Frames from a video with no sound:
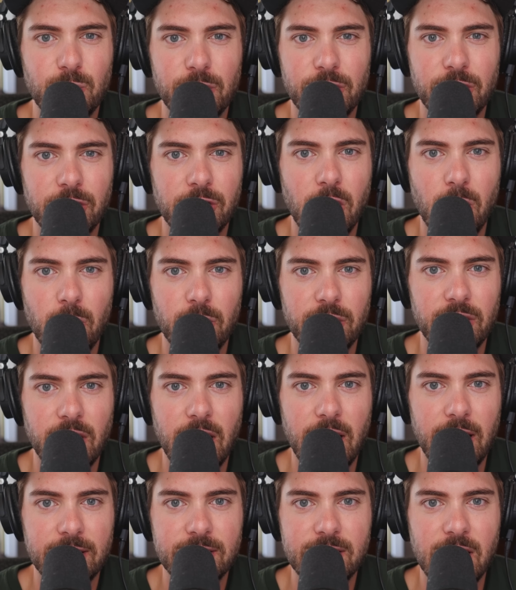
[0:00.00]
where you're going
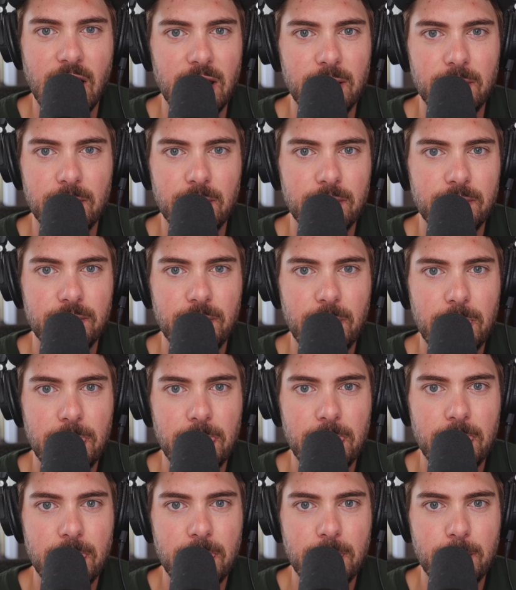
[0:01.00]
like 10,
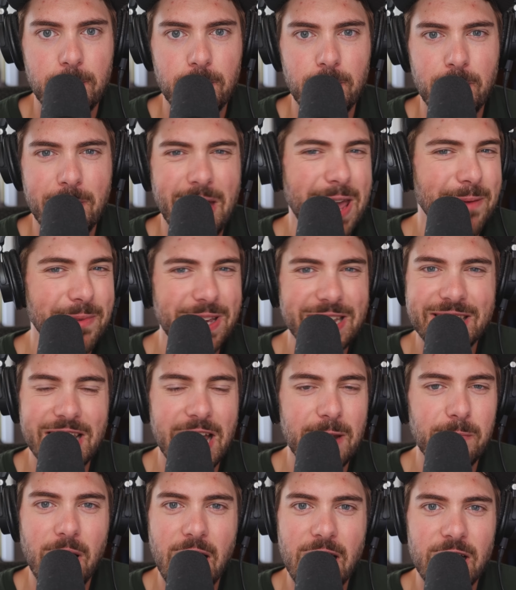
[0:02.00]
maybe
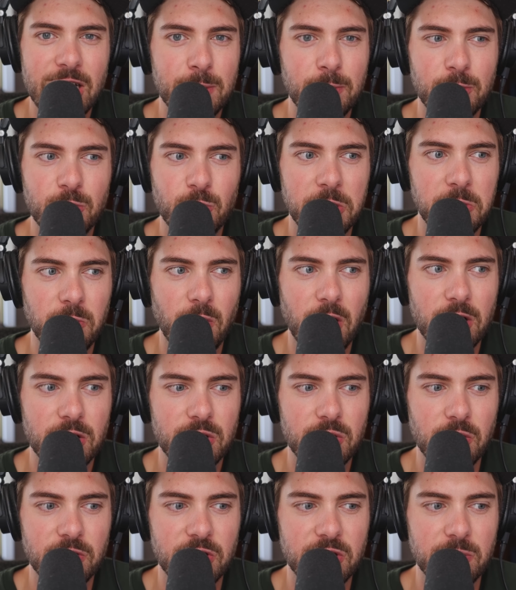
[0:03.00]
10 miles between water
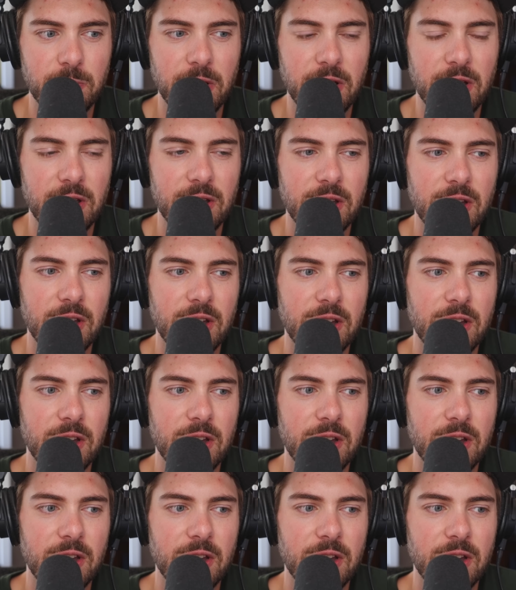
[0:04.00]
sources, but